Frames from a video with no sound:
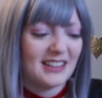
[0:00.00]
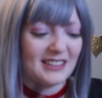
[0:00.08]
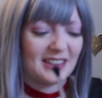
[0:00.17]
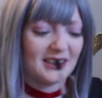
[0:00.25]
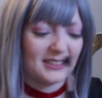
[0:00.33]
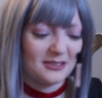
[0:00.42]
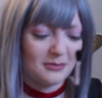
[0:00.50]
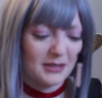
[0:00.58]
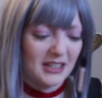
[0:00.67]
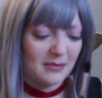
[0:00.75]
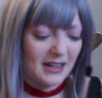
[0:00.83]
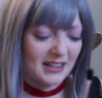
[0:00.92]
like little
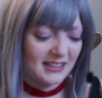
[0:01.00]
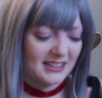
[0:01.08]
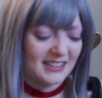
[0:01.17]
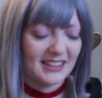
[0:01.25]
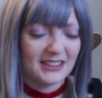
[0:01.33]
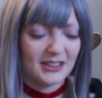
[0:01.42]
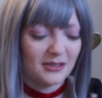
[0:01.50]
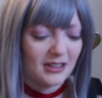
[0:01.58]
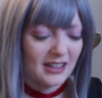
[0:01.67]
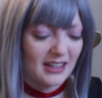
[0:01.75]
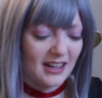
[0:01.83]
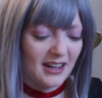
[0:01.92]
mini palette. I know.
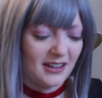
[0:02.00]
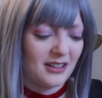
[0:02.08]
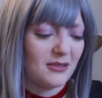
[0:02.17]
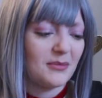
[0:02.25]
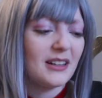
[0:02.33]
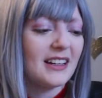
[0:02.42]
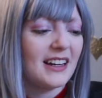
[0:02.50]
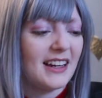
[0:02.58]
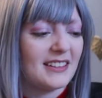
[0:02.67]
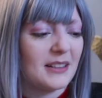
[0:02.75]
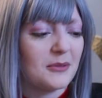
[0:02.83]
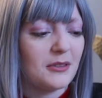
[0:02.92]

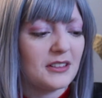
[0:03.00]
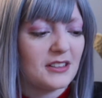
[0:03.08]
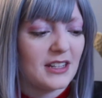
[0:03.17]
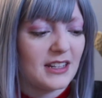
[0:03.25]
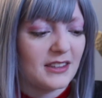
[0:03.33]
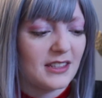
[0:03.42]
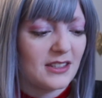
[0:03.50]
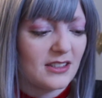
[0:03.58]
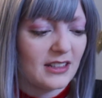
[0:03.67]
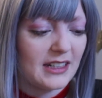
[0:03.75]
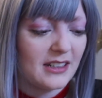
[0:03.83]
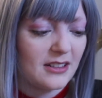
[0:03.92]
And I'm going to take this
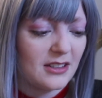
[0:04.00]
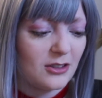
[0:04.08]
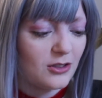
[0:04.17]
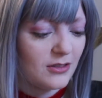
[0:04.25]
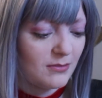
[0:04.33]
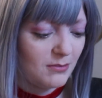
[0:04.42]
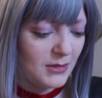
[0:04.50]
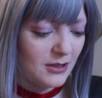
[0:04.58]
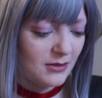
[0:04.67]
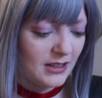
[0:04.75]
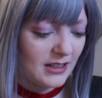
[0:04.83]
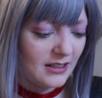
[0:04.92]
like
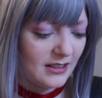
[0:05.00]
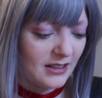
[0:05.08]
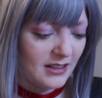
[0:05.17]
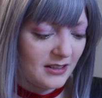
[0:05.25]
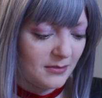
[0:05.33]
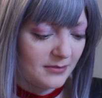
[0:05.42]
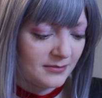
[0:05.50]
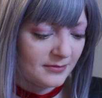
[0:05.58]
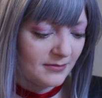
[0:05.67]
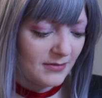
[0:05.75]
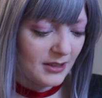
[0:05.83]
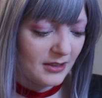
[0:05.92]
muted
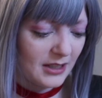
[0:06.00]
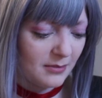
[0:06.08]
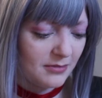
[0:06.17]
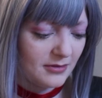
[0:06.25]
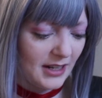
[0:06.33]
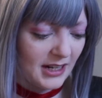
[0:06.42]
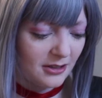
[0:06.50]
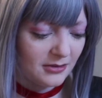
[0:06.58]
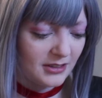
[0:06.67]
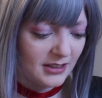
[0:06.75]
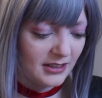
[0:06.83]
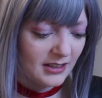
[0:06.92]
like
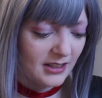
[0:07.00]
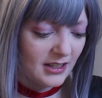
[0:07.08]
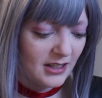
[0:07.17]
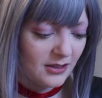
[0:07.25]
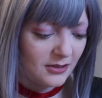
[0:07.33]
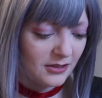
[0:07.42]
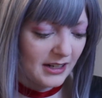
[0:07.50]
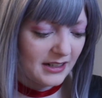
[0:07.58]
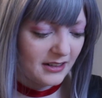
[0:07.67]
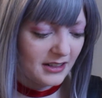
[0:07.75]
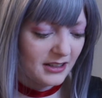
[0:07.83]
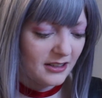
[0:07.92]
brown gray
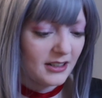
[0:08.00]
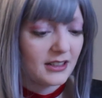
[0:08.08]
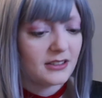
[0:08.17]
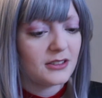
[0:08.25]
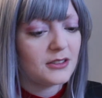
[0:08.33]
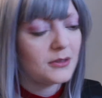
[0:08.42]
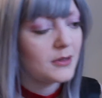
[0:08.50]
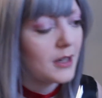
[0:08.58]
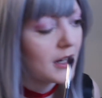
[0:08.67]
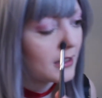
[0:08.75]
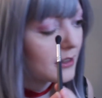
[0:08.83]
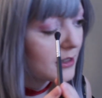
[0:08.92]
color and do
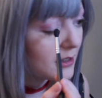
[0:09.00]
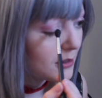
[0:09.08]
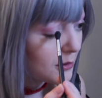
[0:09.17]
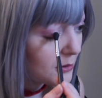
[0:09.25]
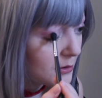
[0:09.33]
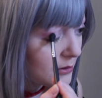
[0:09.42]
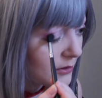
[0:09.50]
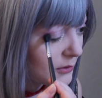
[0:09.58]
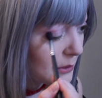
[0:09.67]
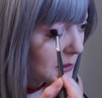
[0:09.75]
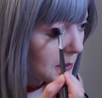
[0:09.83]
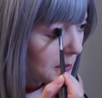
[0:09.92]
that sort of
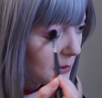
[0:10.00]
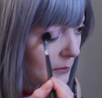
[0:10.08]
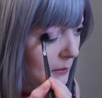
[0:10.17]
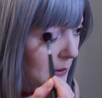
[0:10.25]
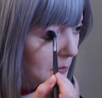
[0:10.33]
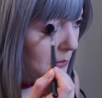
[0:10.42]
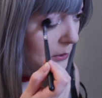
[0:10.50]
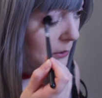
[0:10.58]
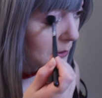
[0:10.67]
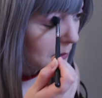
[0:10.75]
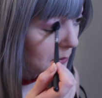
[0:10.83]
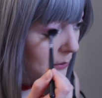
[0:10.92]
like right
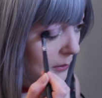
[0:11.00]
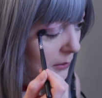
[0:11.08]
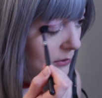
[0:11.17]
below